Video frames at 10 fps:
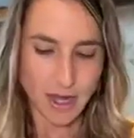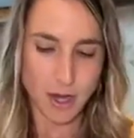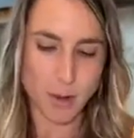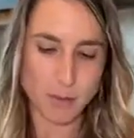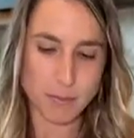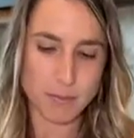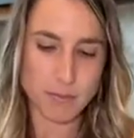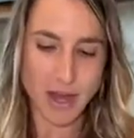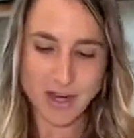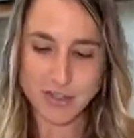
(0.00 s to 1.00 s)

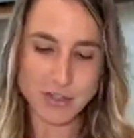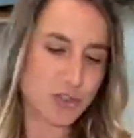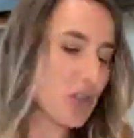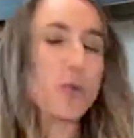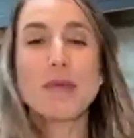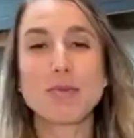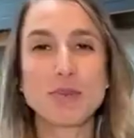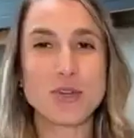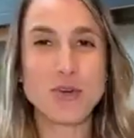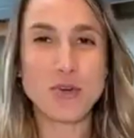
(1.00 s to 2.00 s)
I just know people
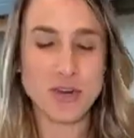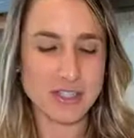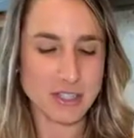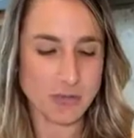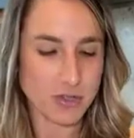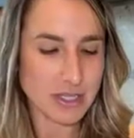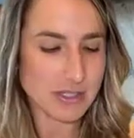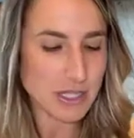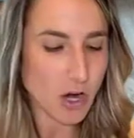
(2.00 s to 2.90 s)
will go crazy for this.